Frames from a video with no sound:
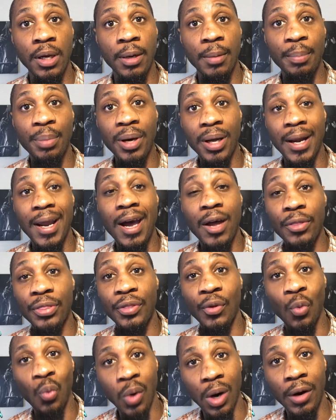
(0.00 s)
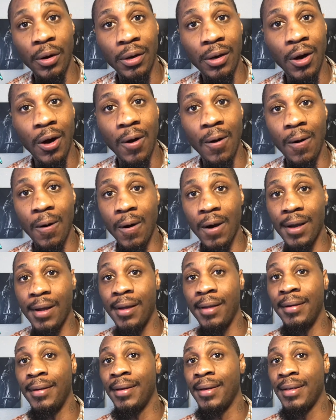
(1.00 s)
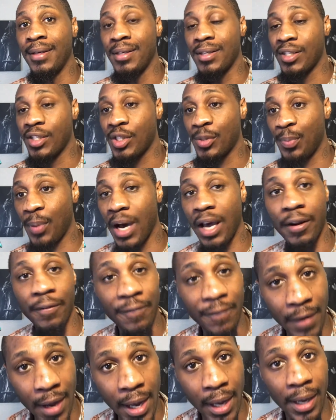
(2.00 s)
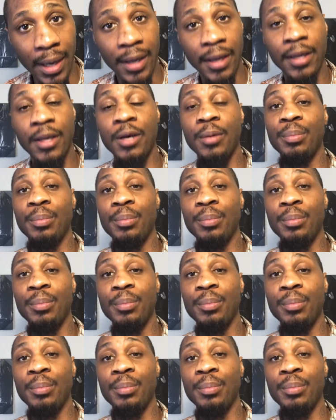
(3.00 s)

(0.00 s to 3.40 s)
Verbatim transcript: put out the work on Spotify,